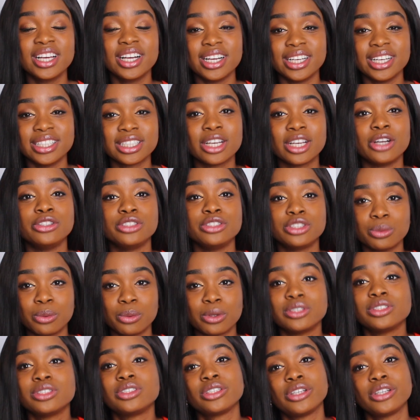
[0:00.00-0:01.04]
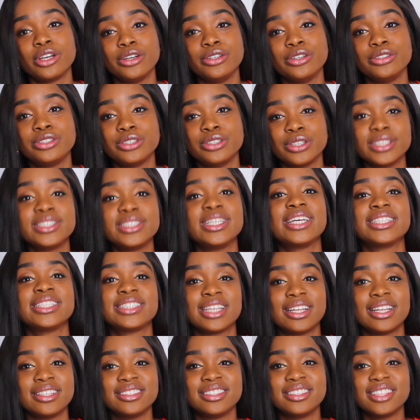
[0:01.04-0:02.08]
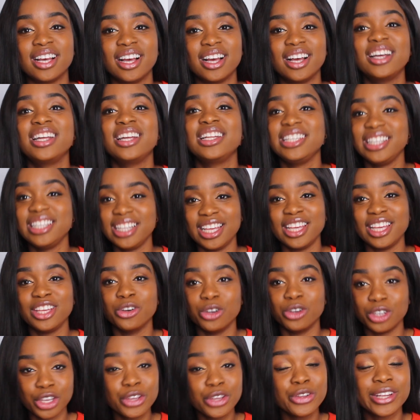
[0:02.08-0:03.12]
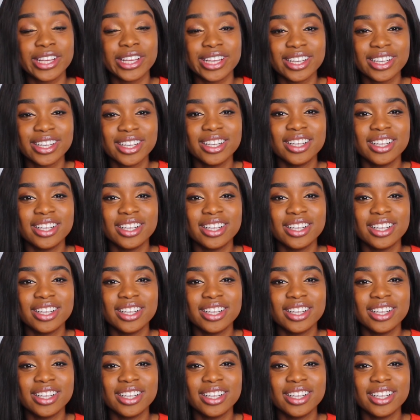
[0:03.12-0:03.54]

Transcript: is going to want to go to a test centre near your uni.